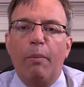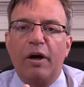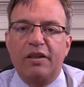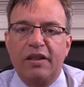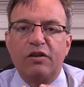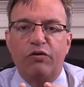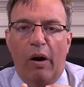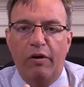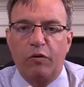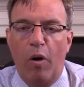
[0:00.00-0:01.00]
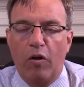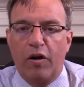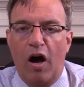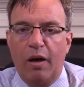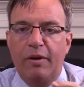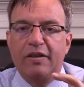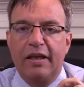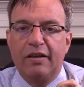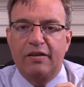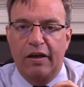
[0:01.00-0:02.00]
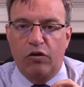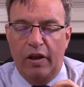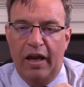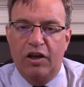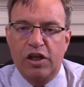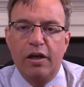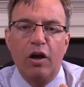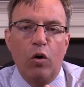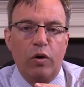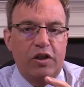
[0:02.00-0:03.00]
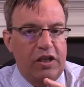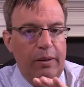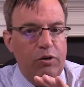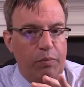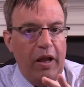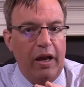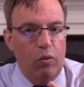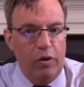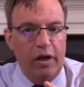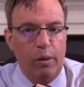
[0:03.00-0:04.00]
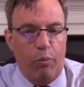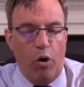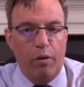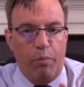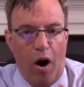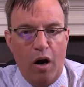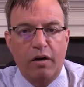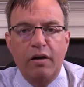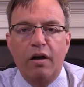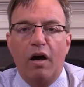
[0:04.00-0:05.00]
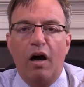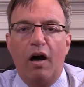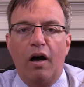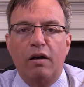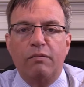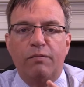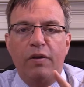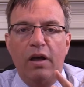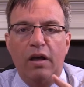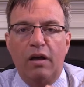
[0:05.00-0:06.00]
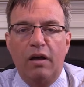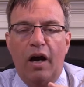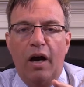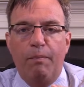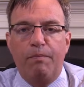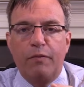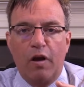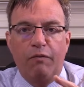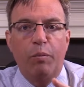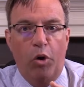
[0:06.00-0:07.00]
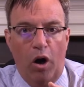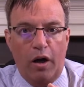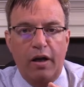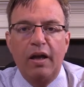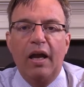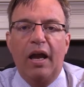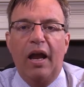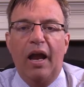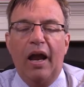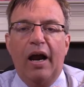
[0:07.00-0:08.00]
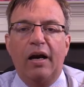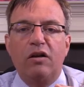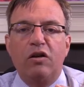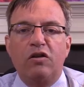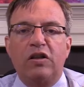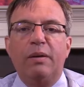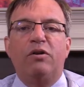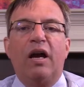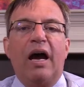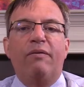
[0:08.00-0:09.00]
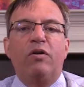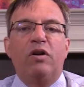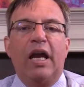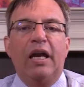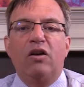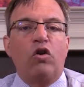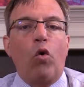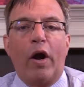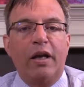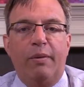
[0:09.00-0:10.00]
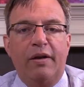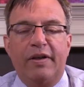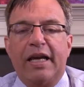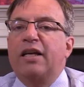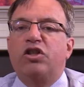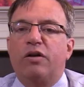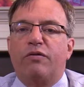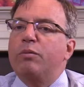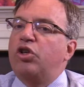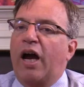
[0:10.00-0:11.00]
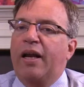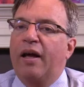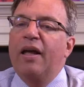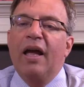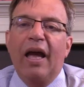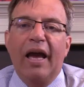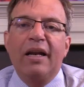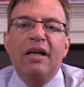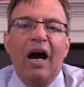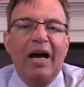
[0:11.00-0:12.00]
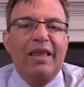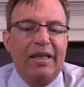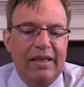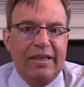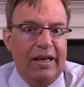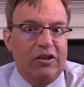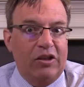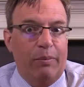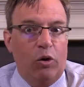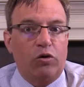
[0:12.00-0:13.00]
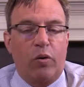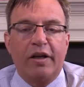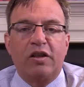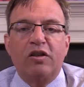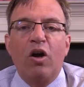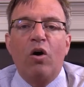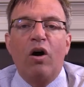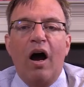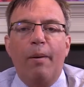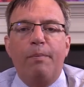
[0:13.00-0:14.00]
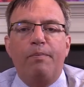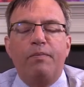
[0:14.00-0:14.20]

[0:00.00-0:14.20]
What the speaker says: amongst these very small economies in Central Asia, which seem to play a really important part of the book, and seem to have gained quite a bit of attention from China. And I think this answers some of those questions. Well,